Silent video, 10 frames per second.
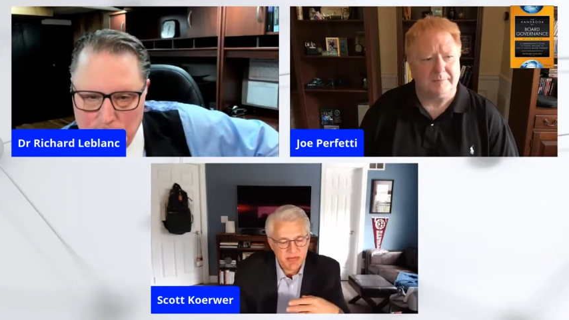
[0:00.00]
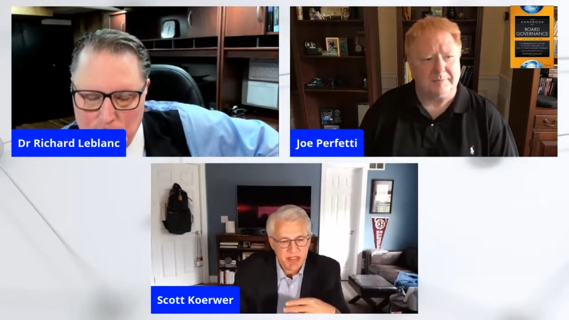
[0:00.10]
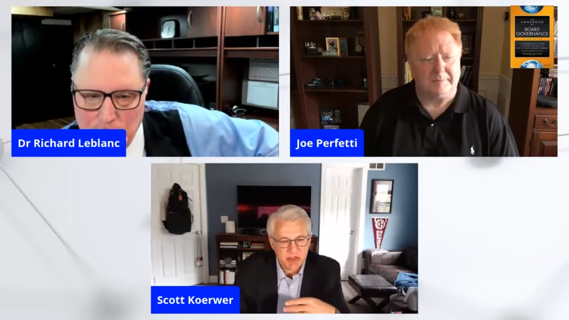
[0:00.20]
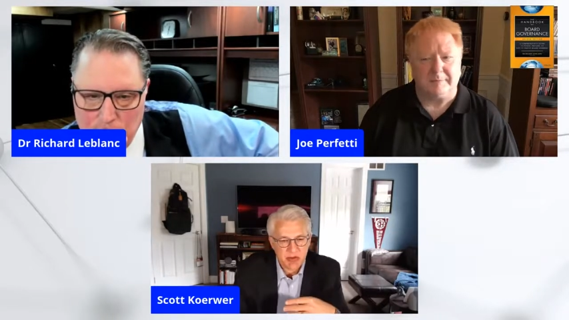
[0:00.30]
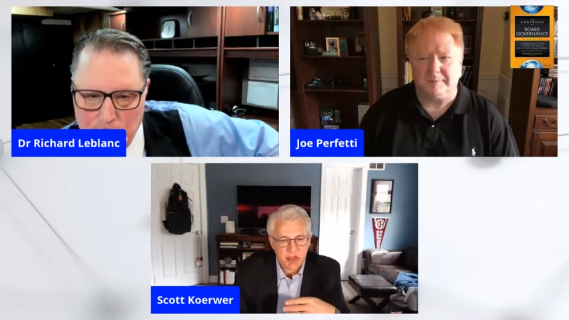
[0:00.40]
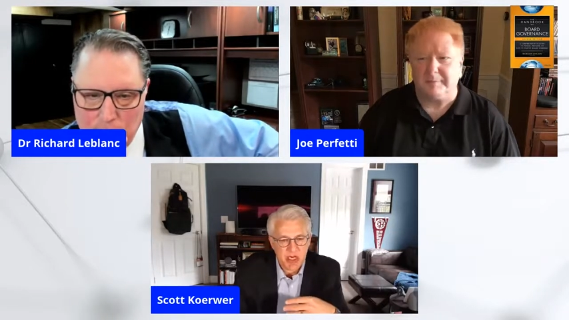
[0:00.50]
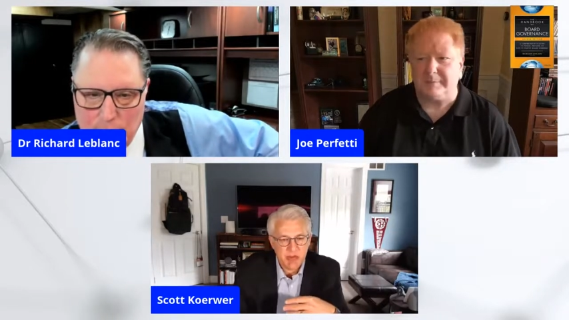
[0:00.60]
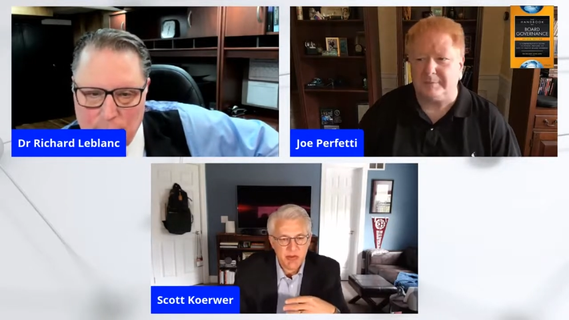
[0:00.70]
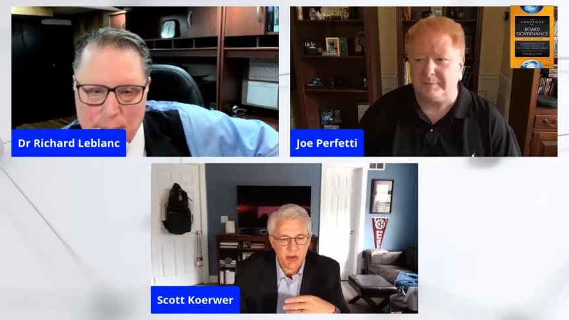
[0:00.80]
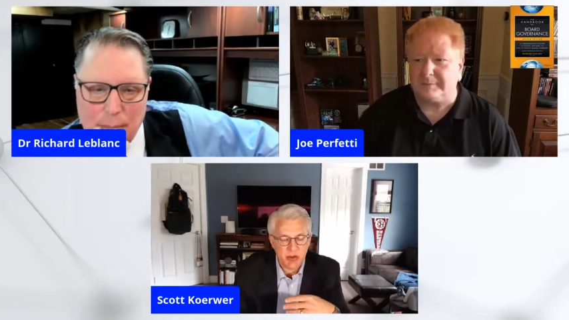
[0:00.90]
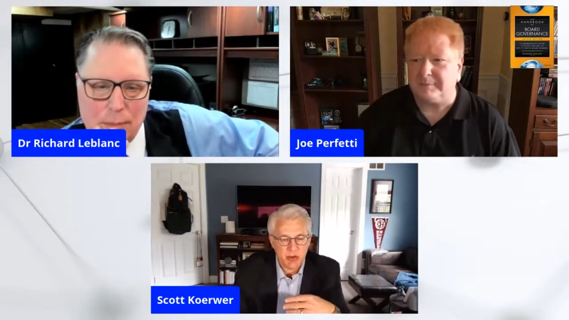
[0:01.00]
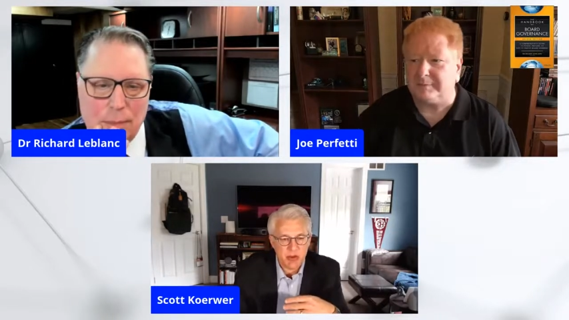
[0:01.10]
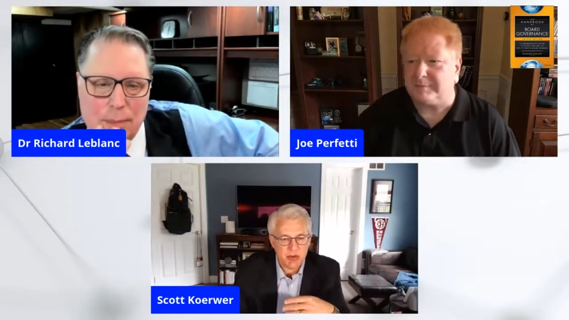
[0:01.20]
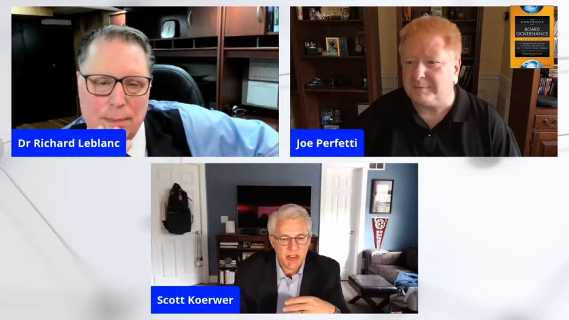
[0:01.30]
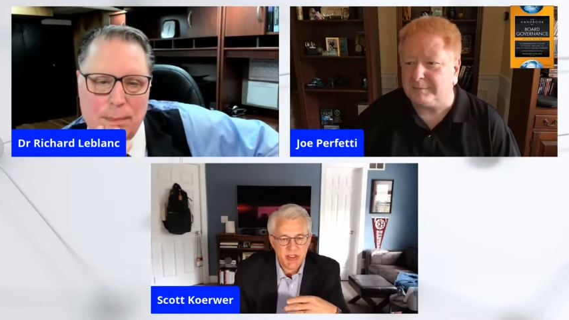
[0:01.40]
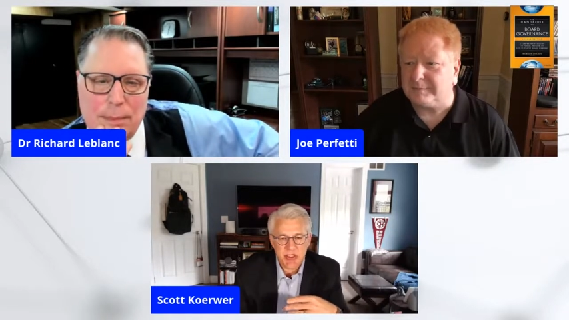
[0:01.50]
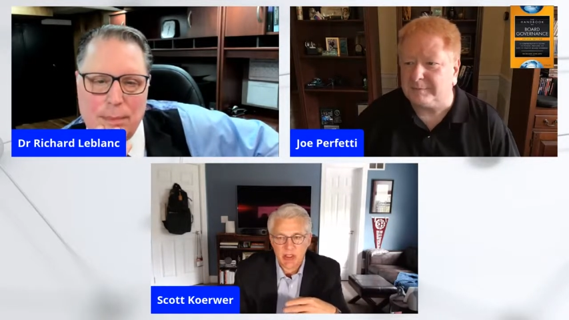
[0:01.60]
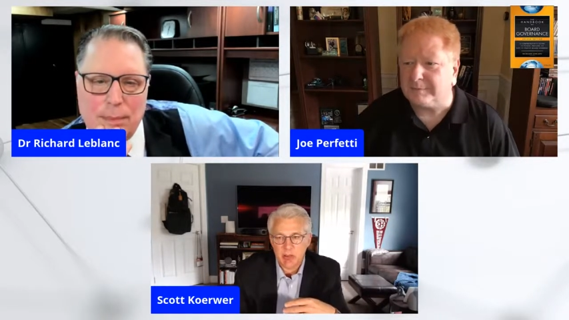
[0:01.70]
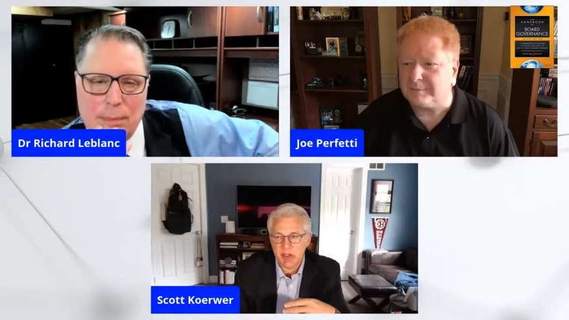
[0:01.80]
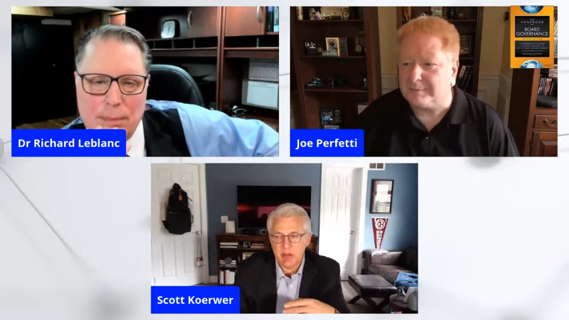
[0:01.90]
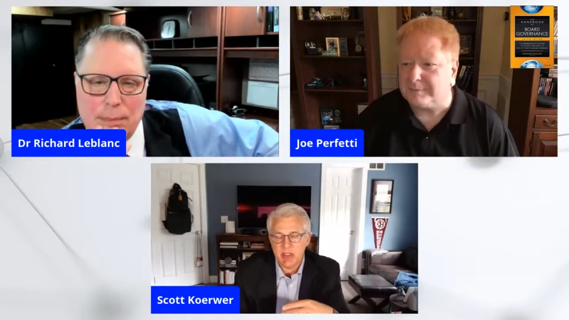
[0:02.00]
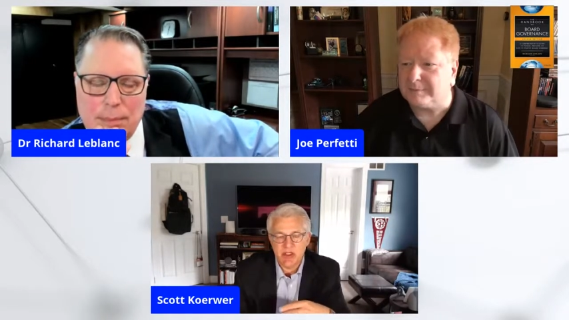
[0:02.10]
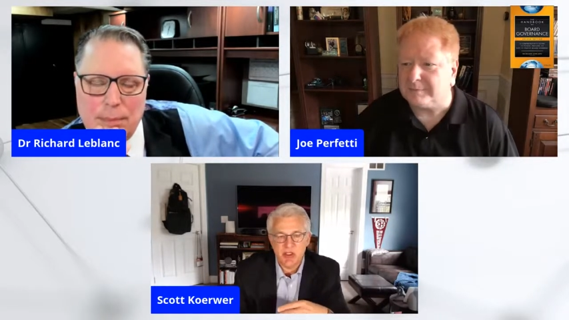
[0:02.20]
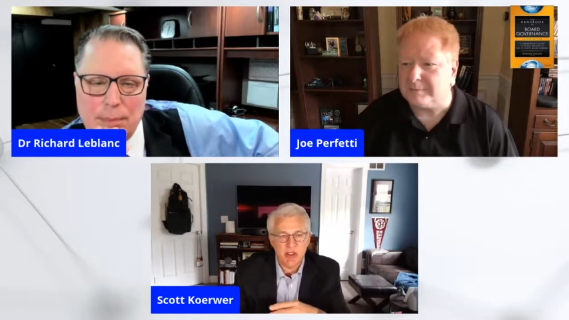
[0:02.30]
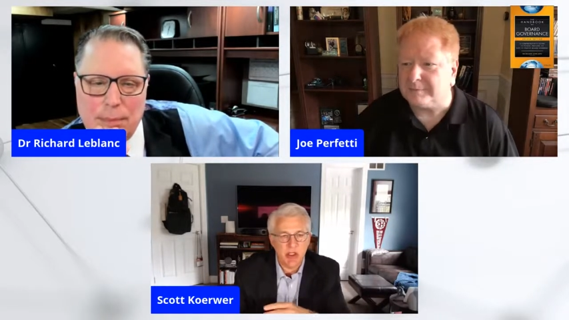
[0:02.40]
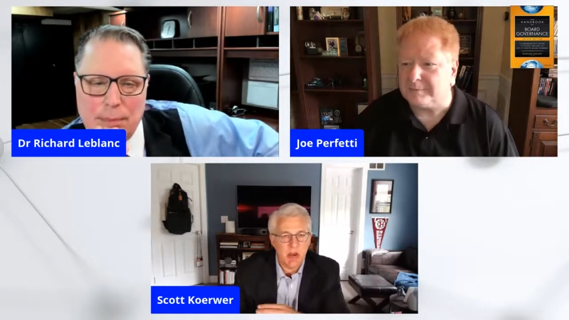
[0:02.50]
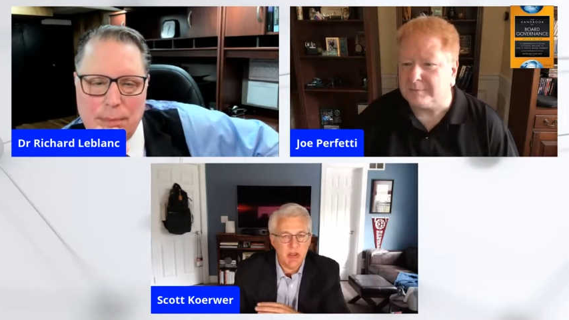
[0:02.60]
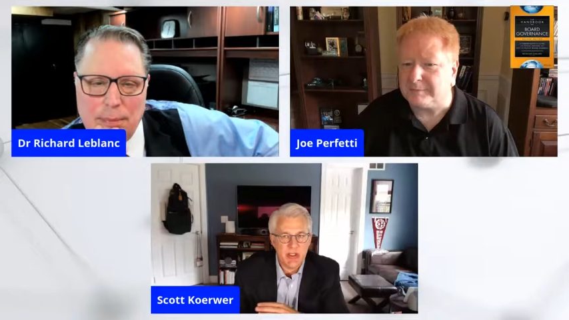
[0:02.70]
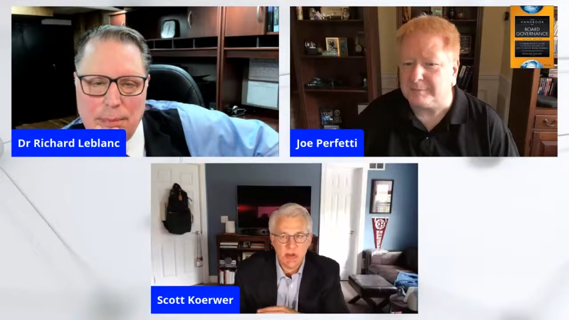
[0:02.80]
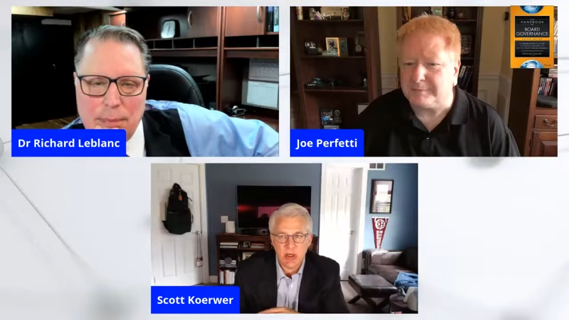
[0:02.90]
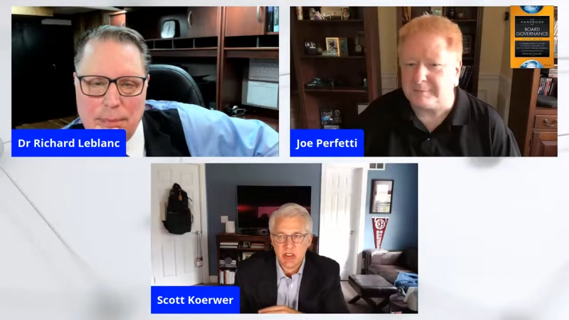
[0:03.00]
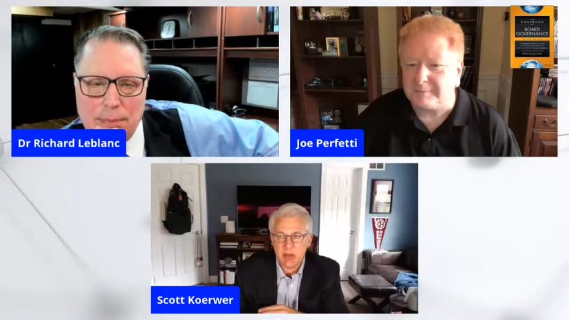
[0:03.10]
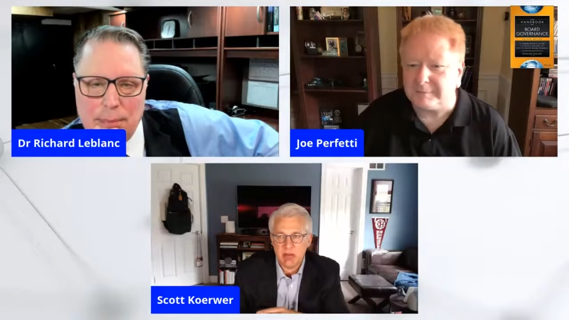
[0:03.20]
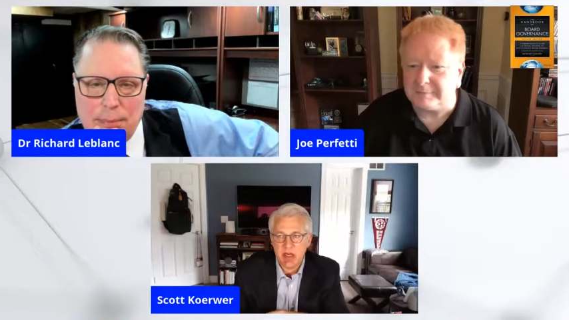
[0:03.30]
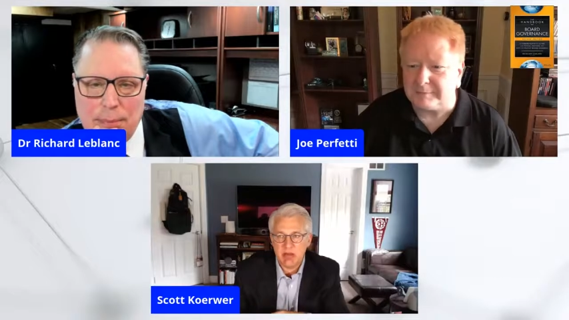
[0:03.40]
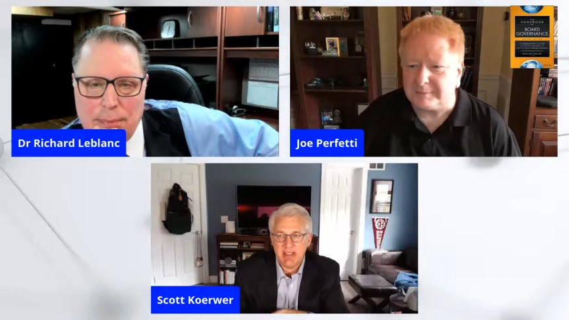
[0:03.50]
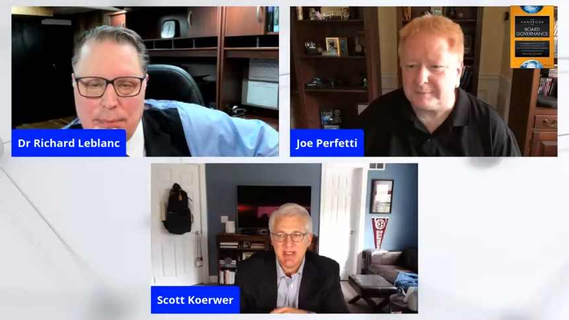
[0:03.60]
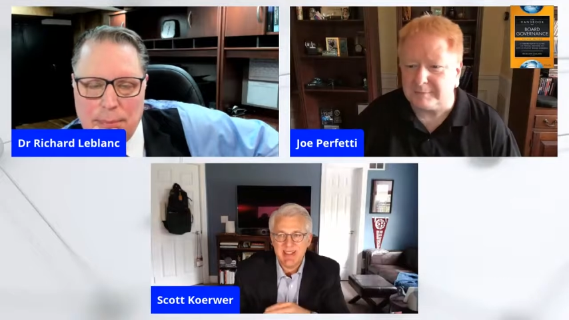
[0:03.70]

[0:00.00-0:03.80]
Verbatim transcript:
Speaker 1: Financial Times article just a couple of months ago that talked about